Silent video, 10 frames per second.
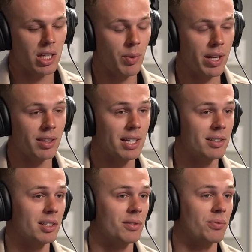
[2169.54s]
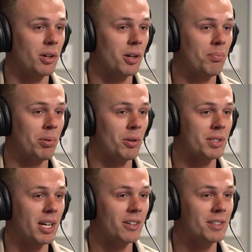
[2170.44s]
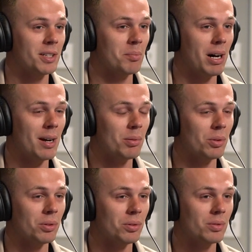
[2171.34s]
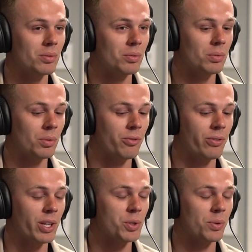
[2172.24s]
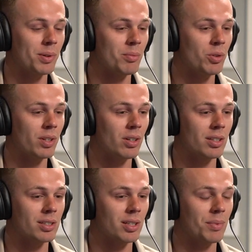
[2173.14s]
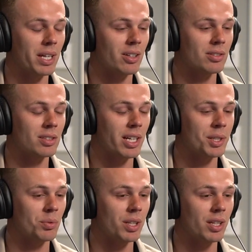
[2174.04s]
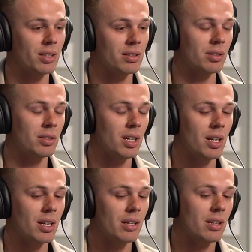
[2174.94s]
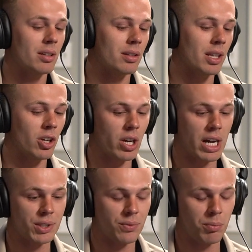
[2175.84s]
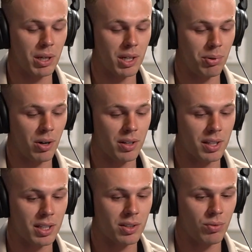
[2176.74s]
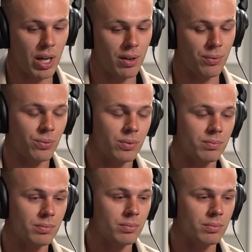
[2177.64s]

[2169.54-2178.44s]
anyway, that does it for our personalities of the Bible. It does it? We're finished. We'll be moving on to something else next week. So, thank you guys for being a part of this. If you have,